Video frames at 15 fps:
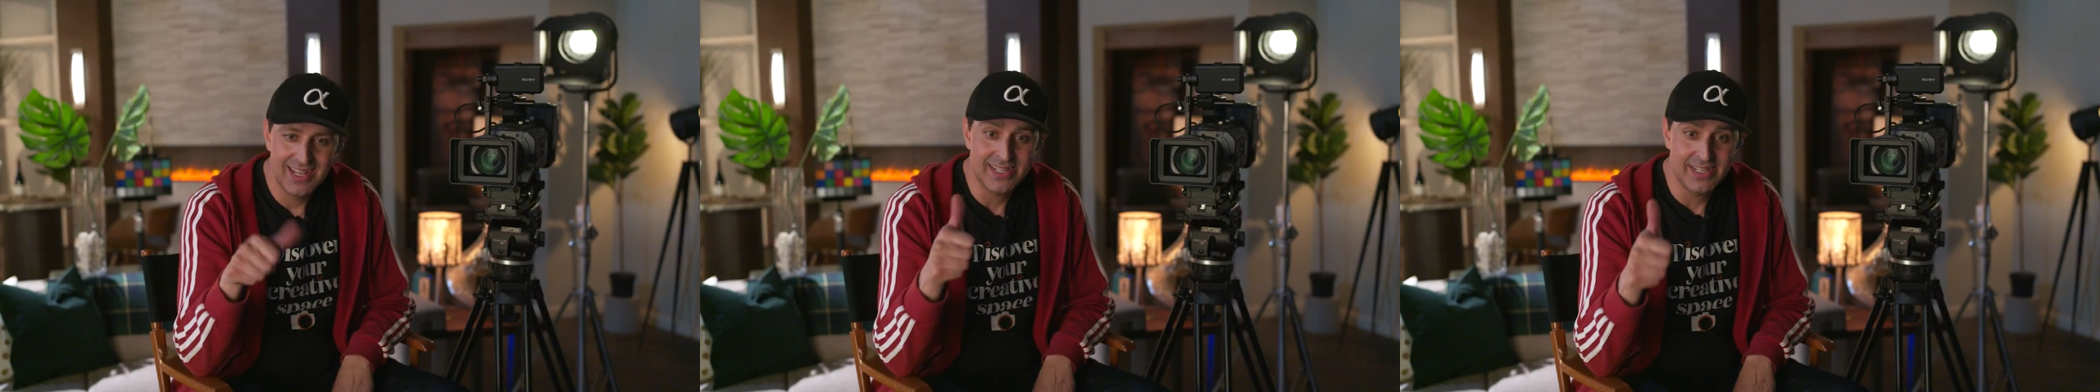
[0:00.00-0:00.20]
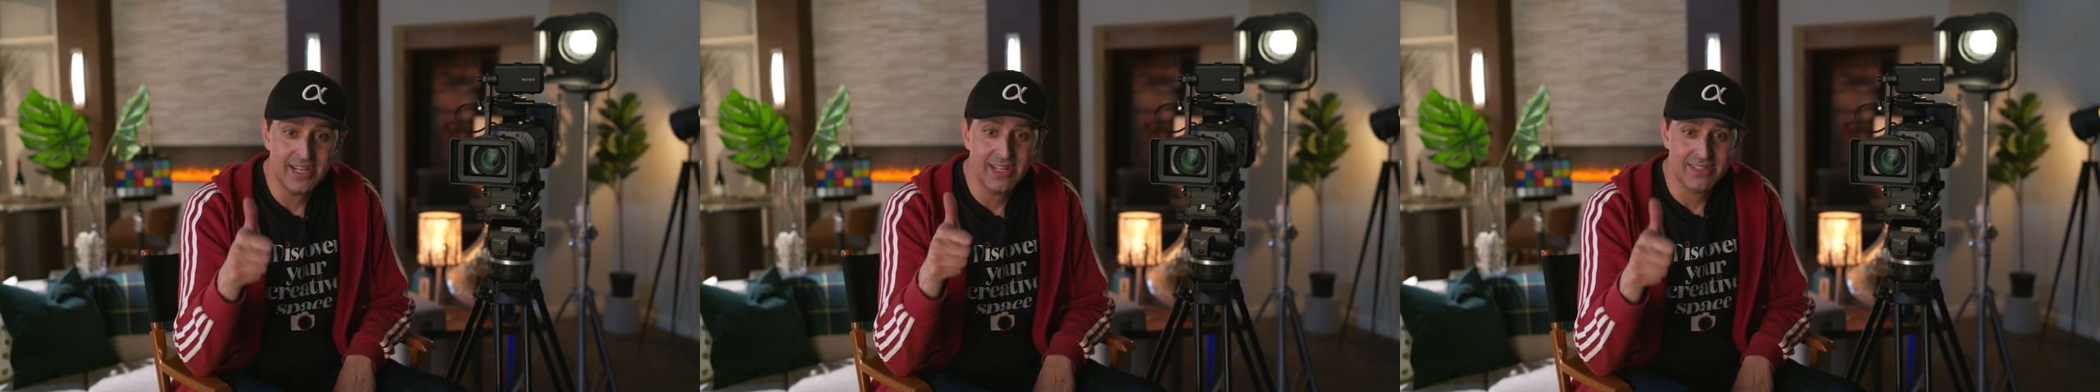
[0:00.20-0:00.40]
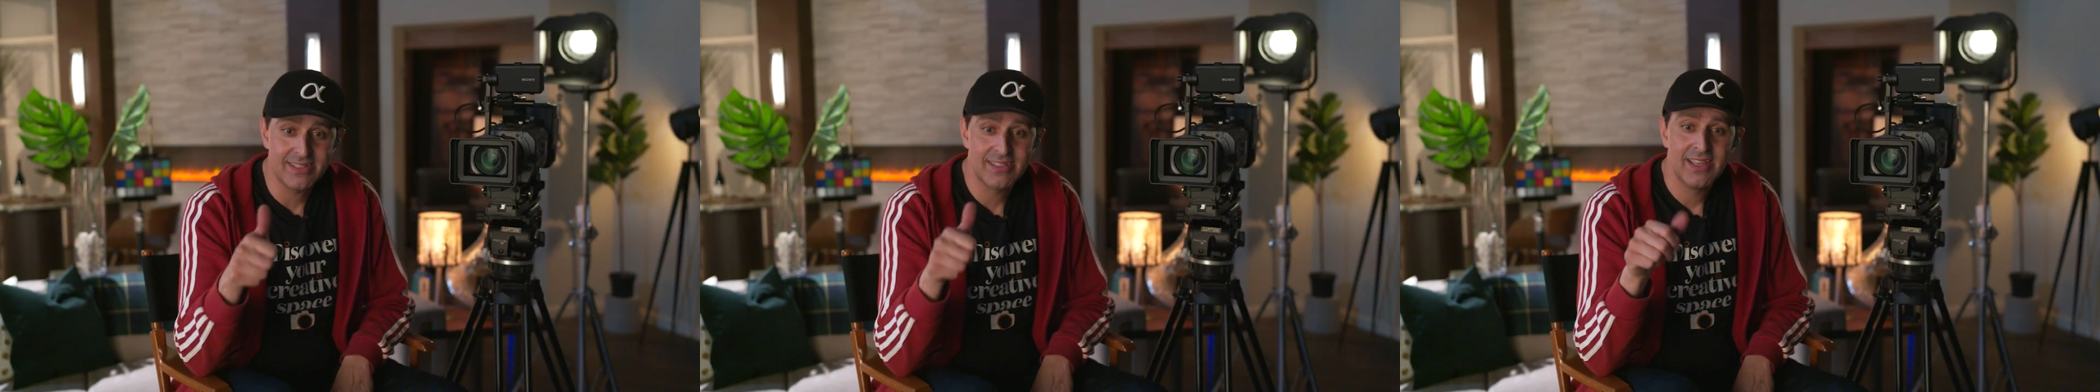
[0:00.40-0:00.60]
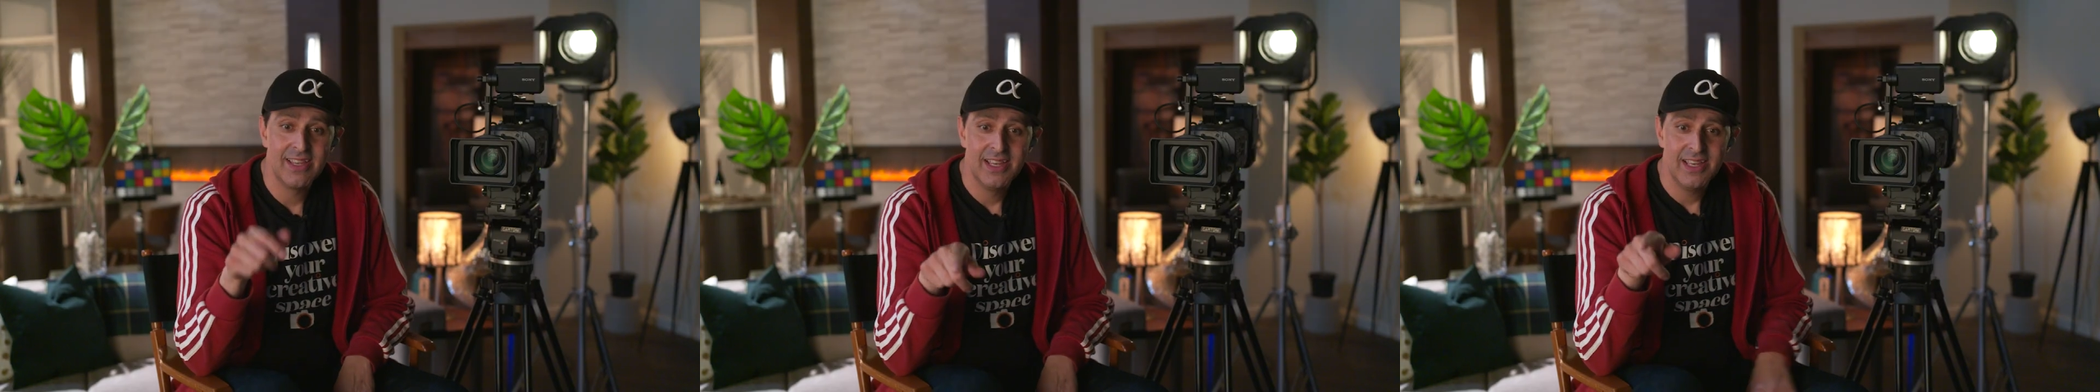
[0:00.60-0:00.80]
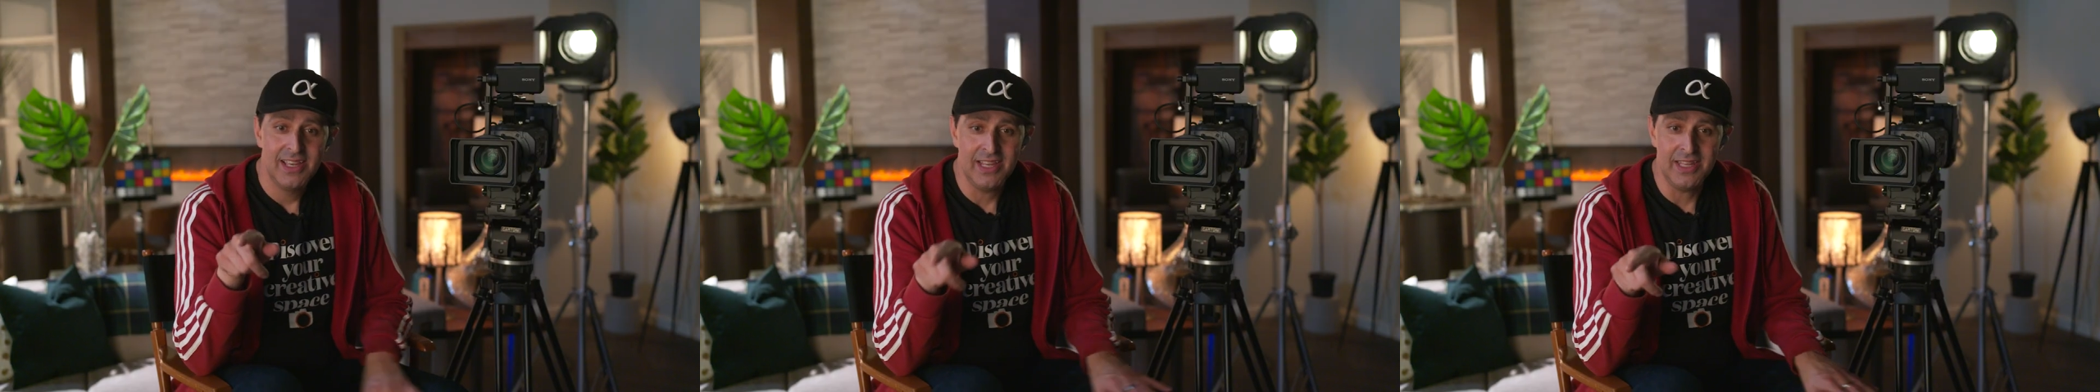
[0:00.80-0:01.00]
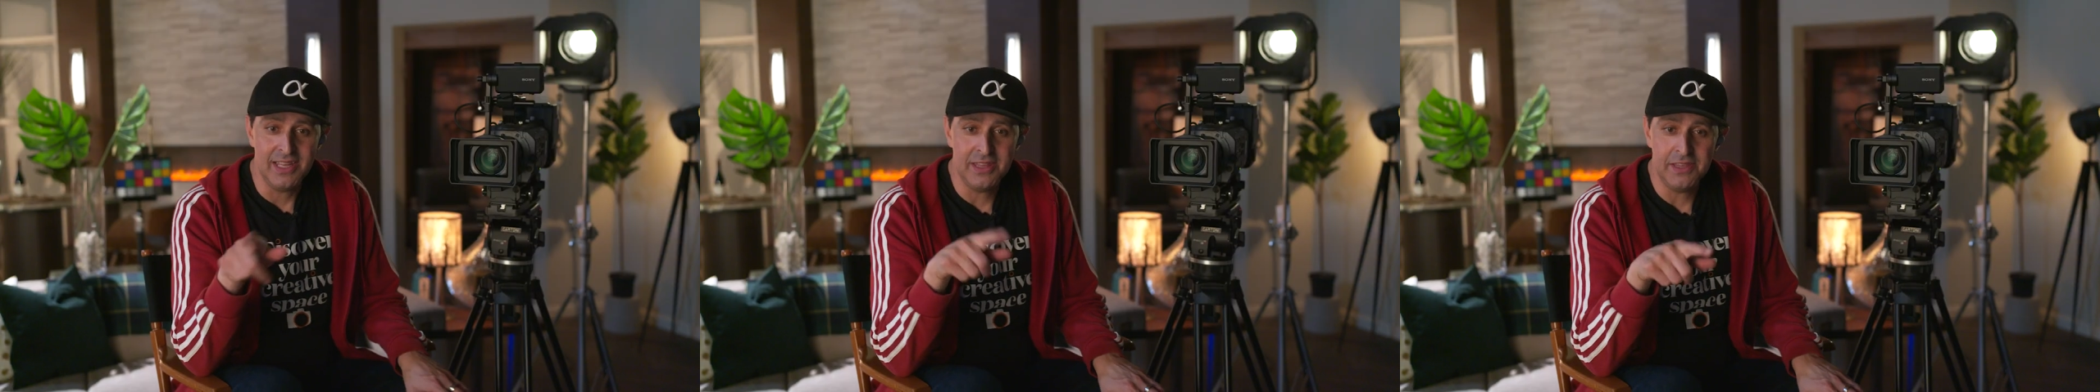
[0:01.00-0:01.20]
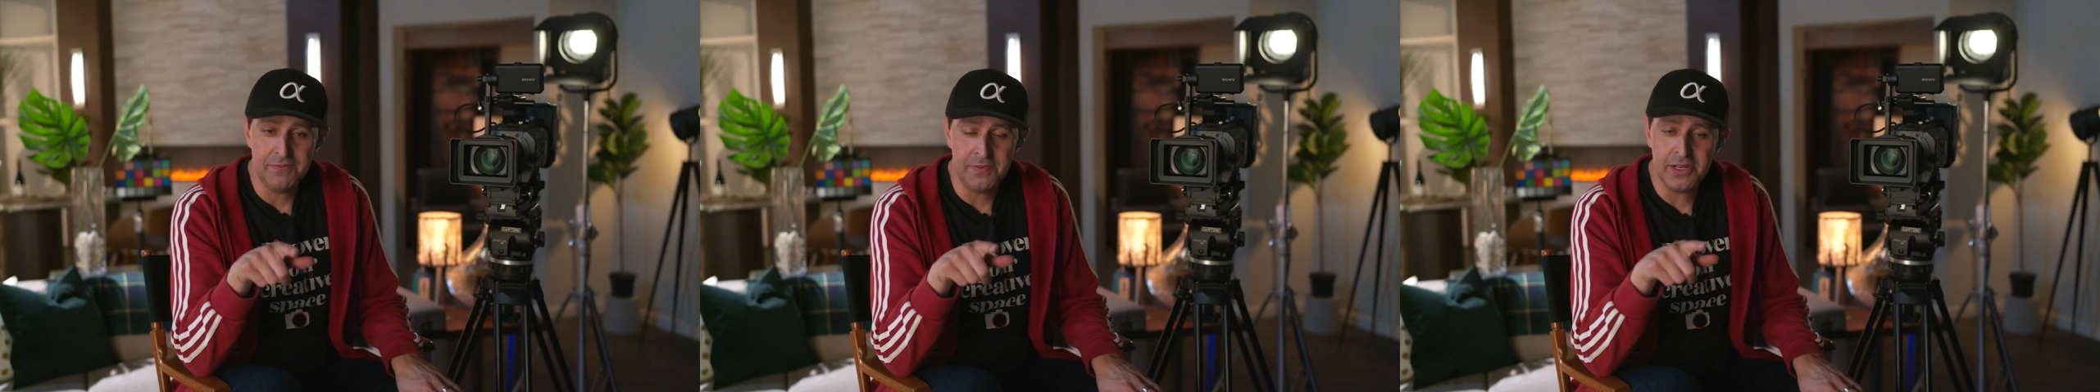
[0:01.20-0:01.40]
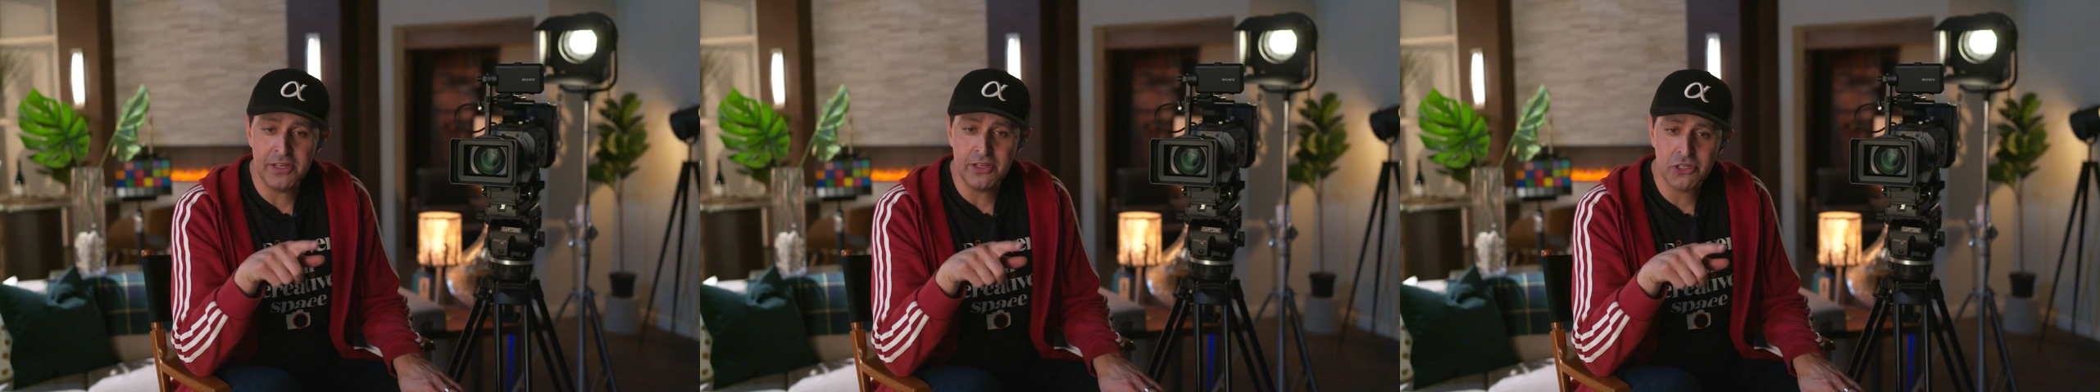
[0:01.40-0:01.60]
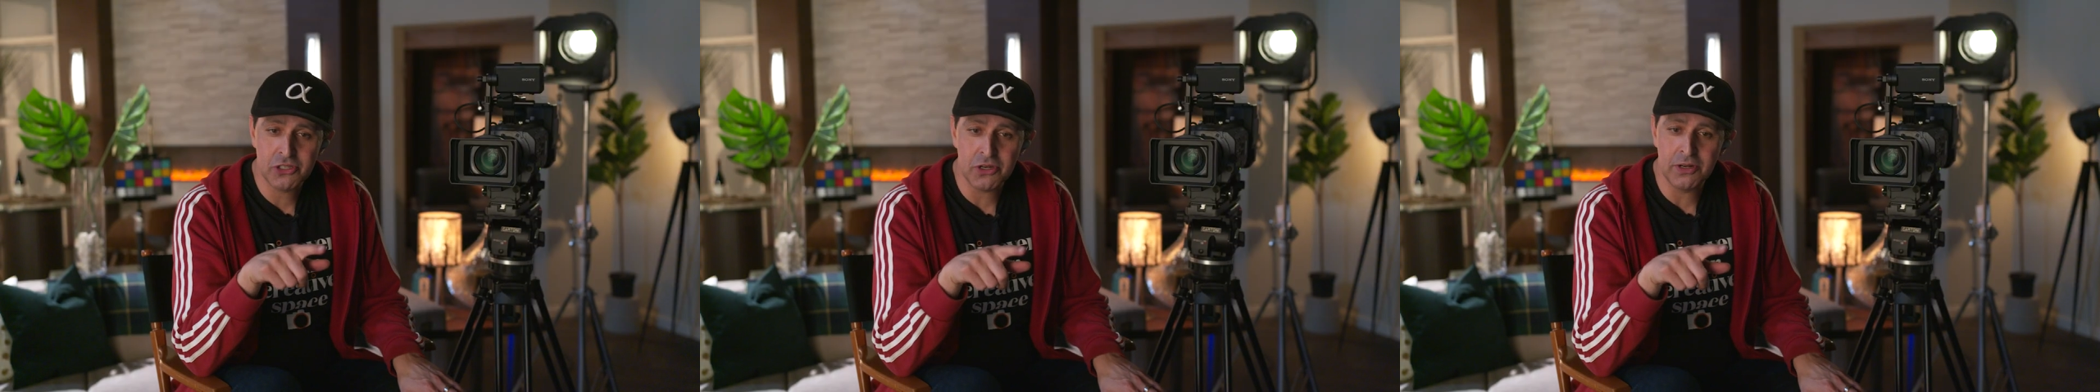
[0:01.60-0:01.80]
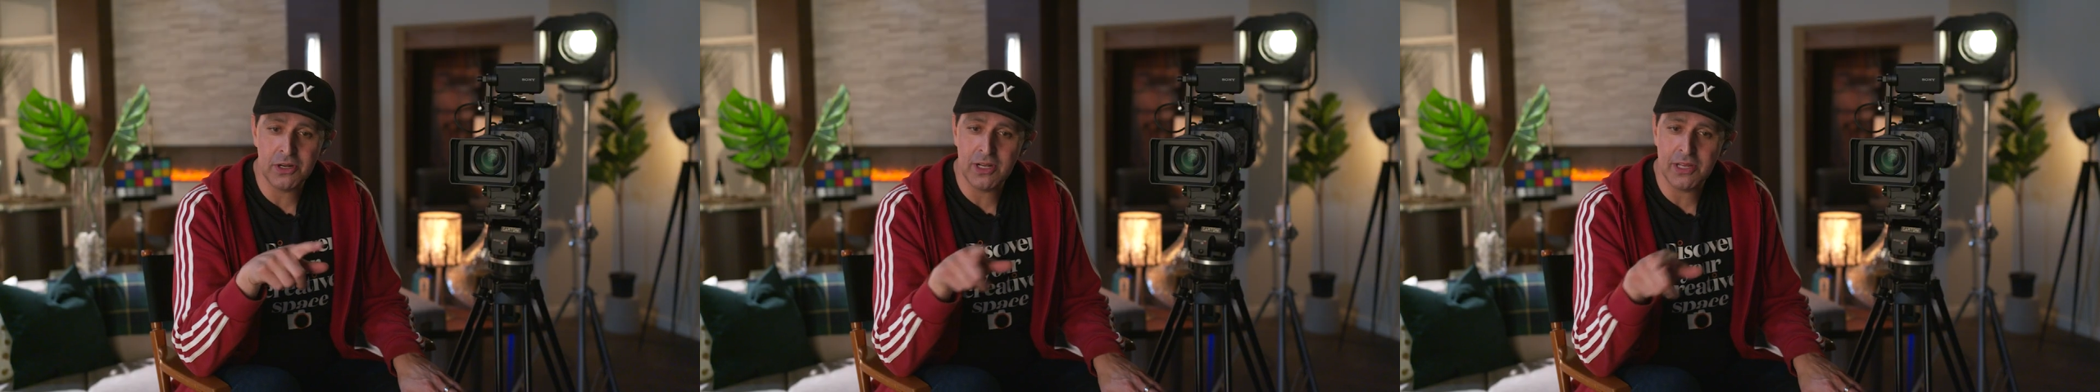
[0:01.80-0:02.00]
It does. In the video you
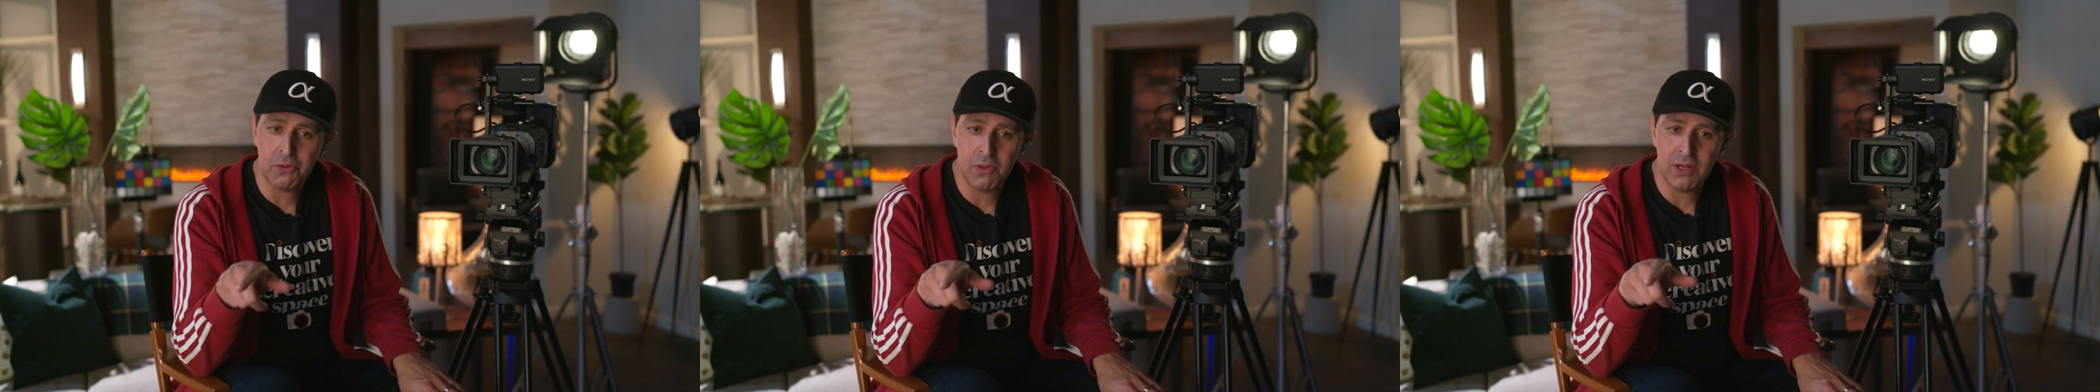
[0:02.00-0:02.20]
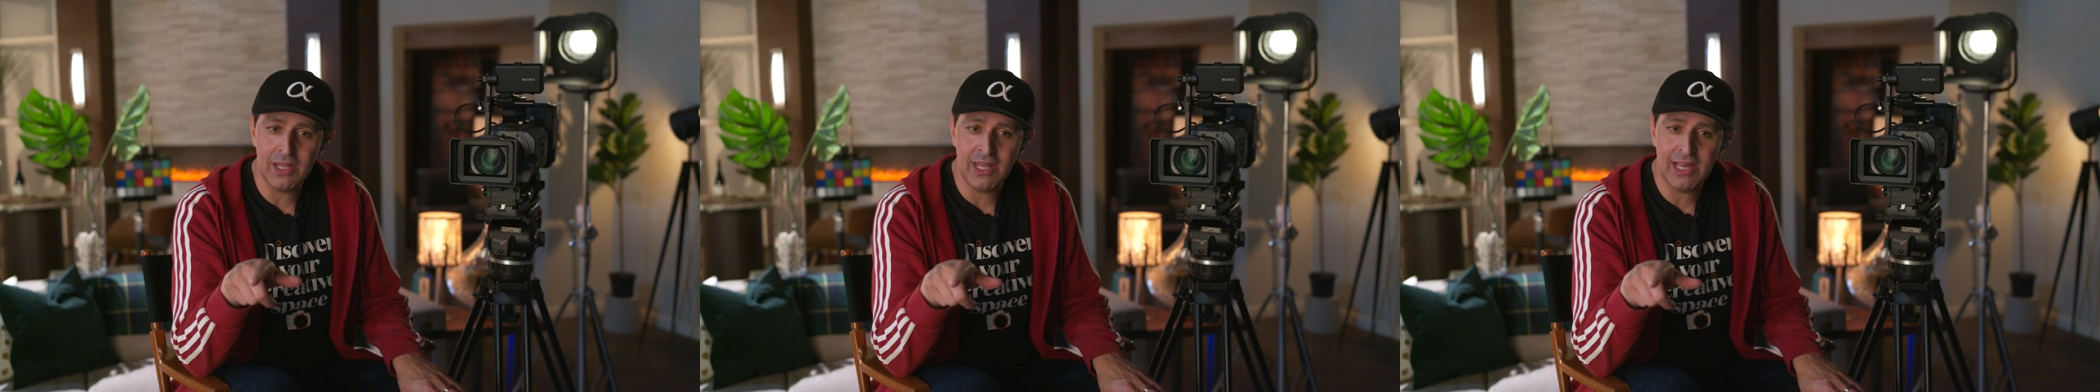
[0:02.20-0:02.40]
showed earlier, what